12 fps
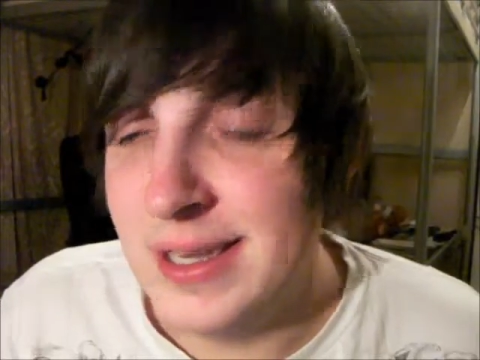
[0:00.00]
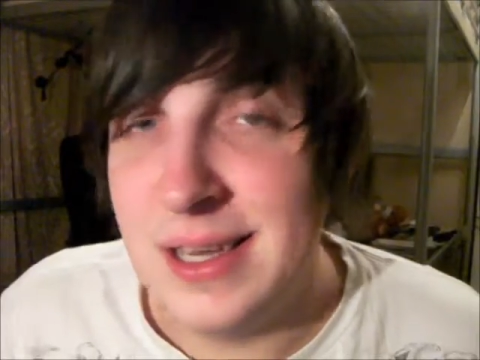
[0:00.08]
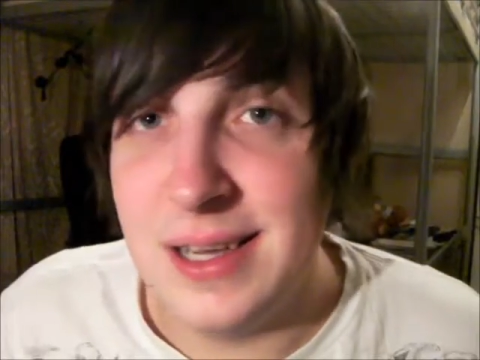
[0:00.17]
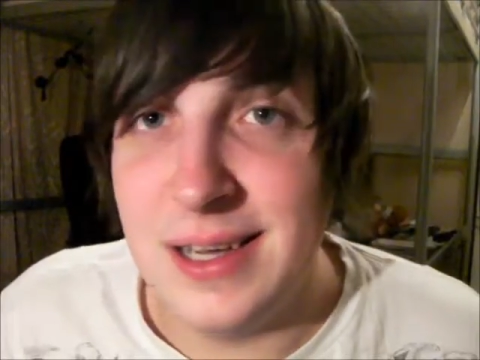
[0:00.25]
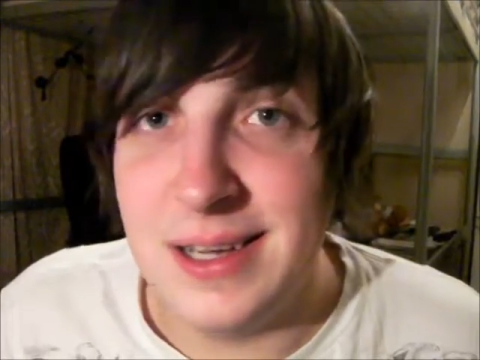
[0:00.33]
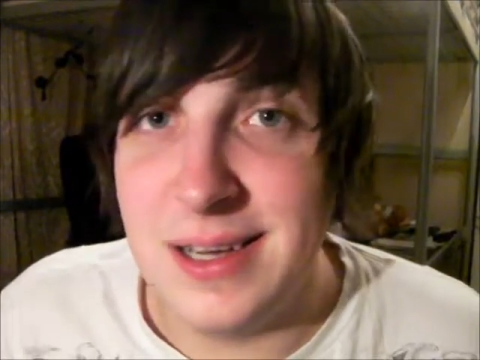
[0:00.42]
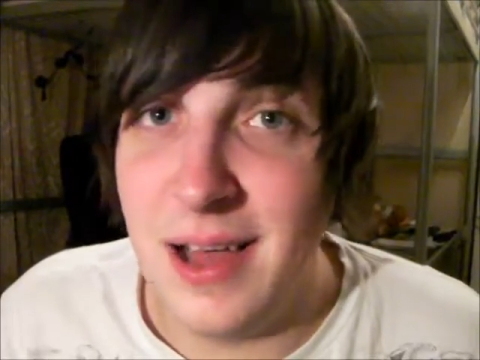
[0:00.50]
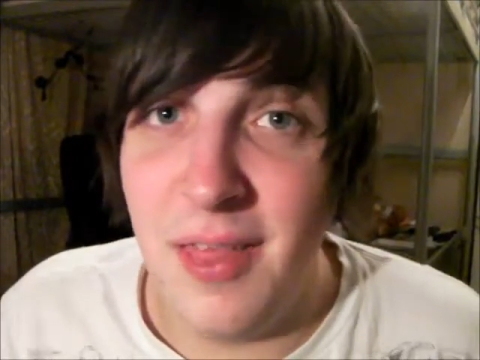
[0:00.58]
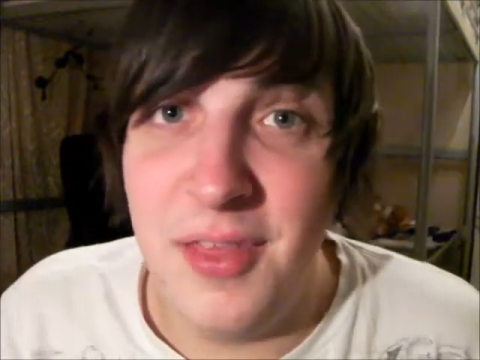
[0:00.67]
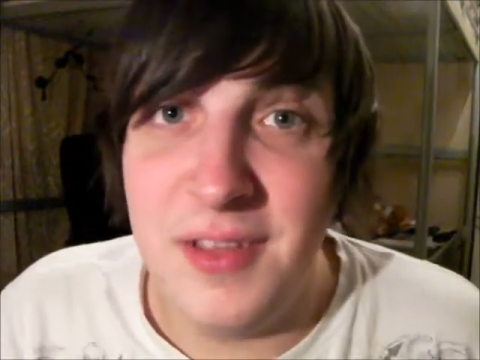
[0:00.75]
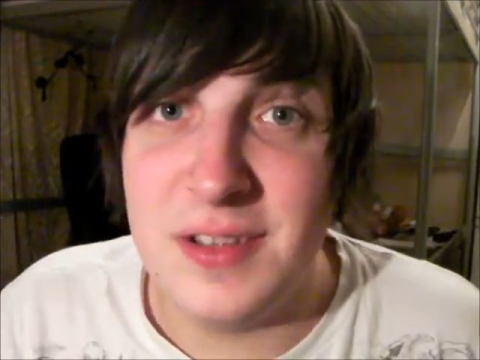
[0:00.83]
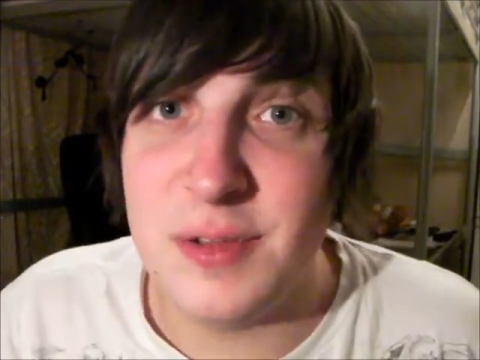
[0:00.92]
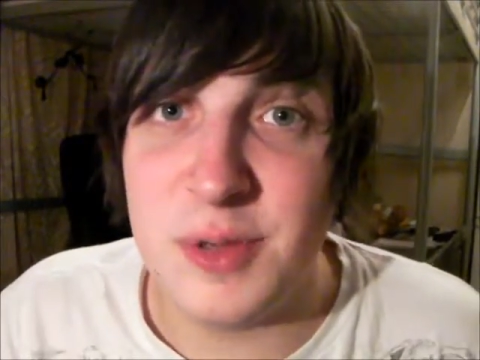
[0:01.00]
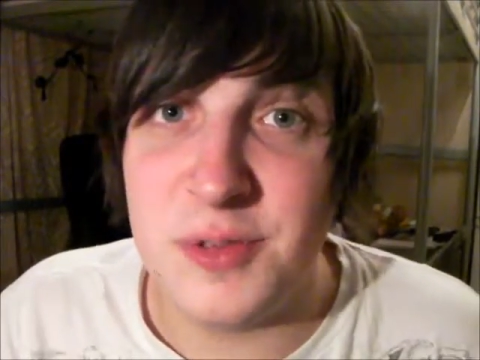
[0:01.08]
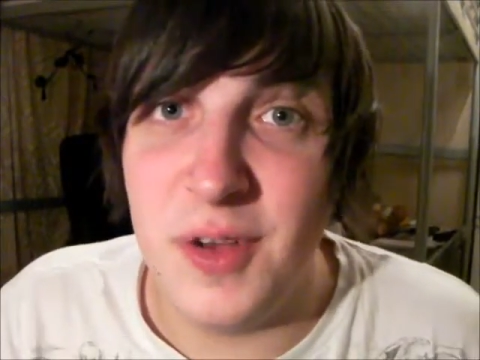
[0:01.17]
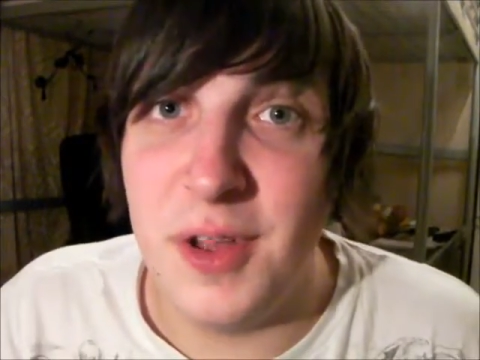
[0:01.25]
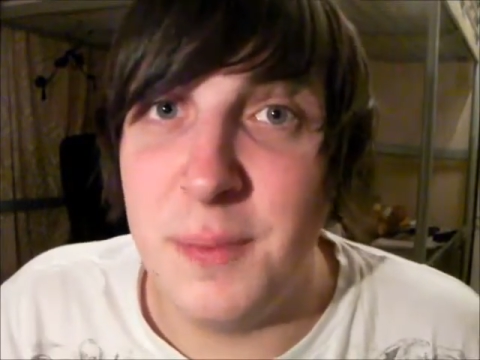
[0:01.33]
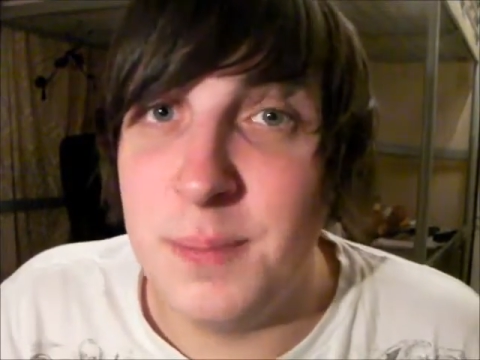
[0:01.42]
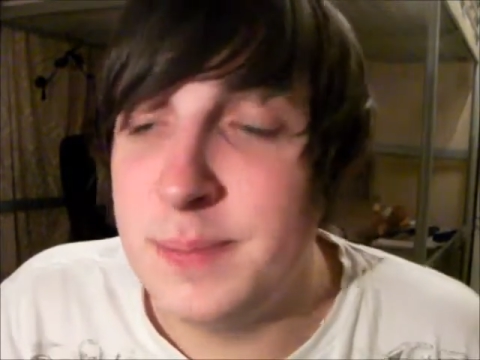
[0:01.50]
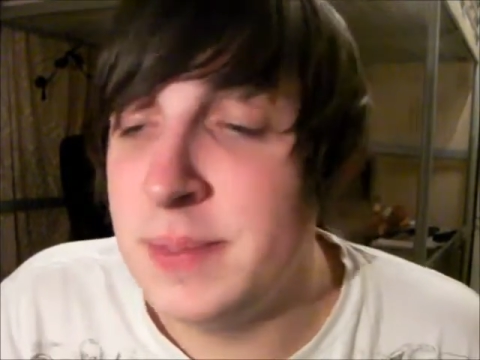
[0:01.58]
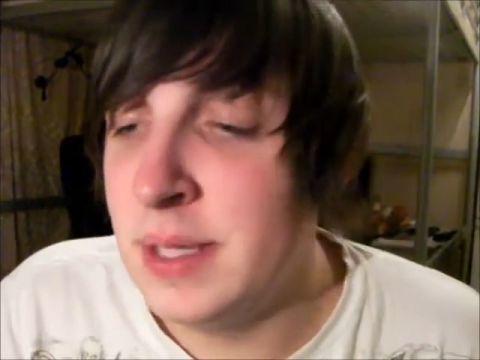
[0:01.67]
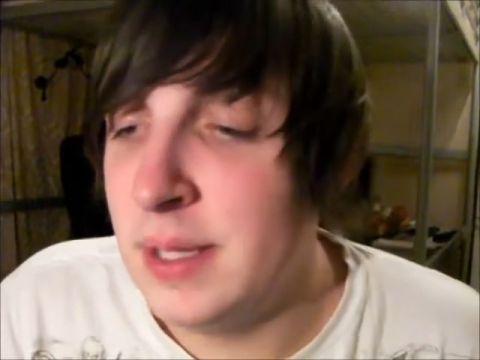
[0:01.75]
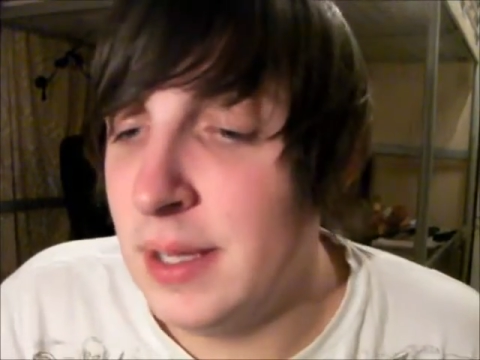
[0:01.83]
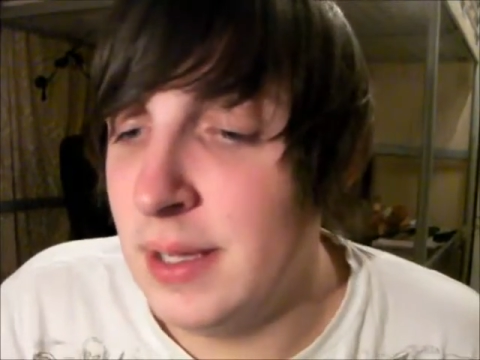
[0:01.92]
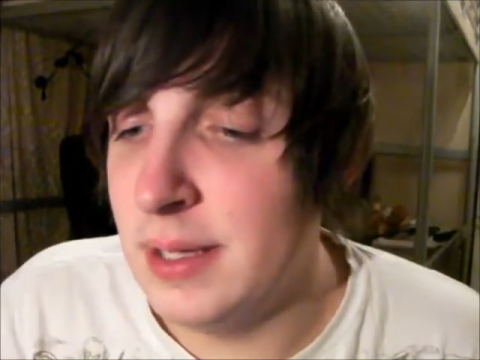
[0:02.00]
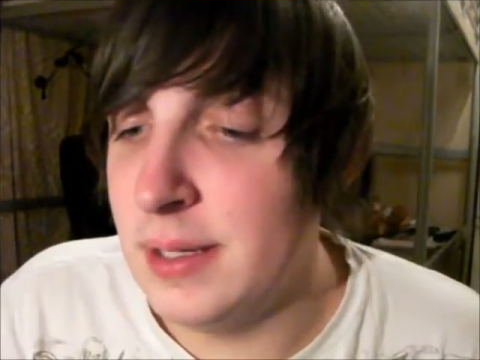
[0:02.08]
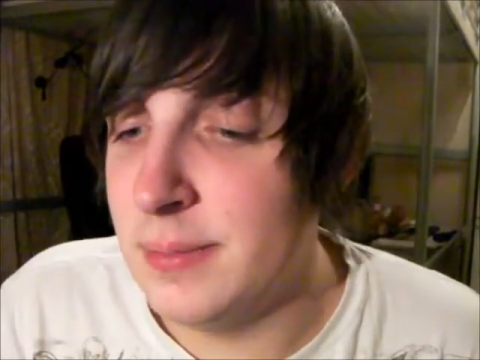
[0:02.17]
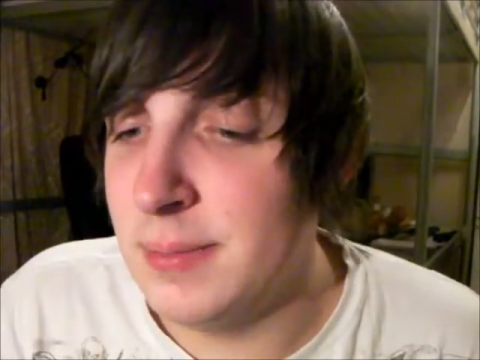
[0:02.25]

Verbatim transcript: uh, I think this was fun. Uh,